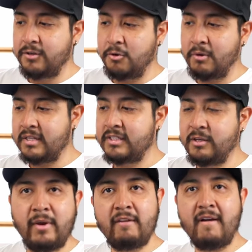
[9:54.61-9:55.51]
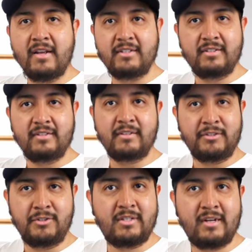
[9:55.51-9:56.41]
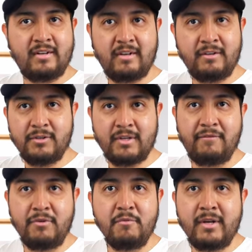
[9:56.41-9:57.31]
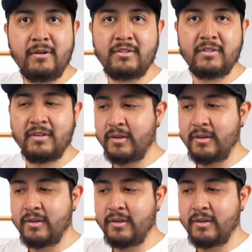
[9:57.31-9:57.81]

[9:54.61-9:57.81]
you can see very fast, in just a few minutes,